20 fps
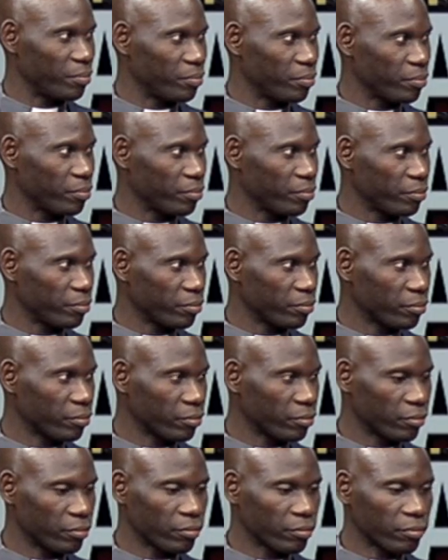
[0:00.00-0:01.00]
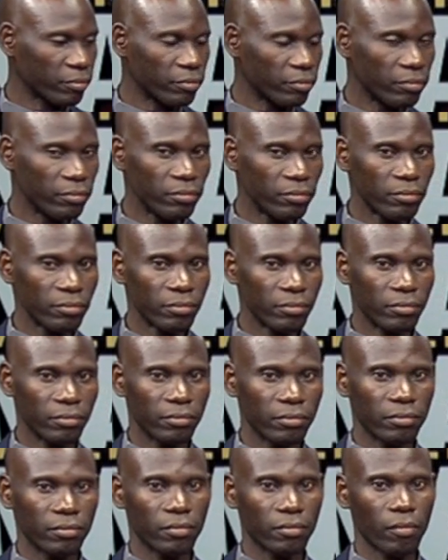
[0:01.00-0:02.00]

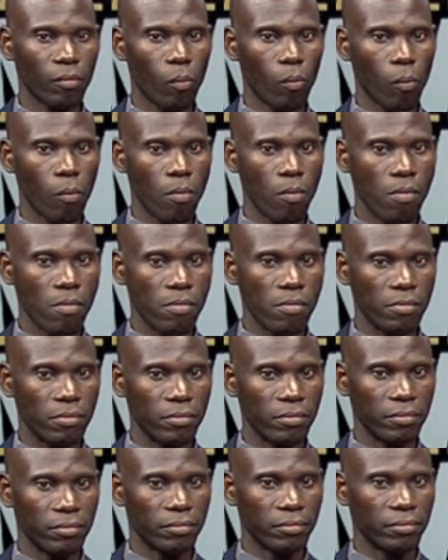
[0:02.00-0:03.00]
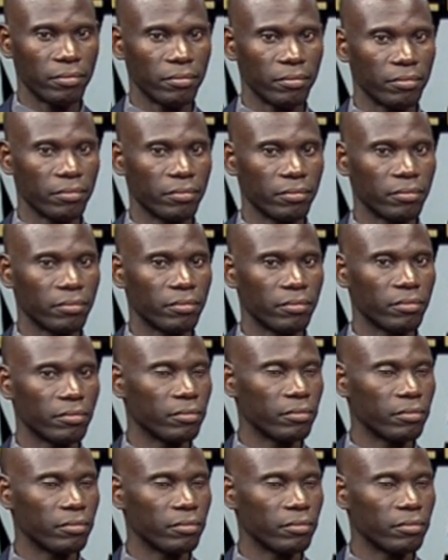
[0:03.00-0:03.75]
The person shown says nothing.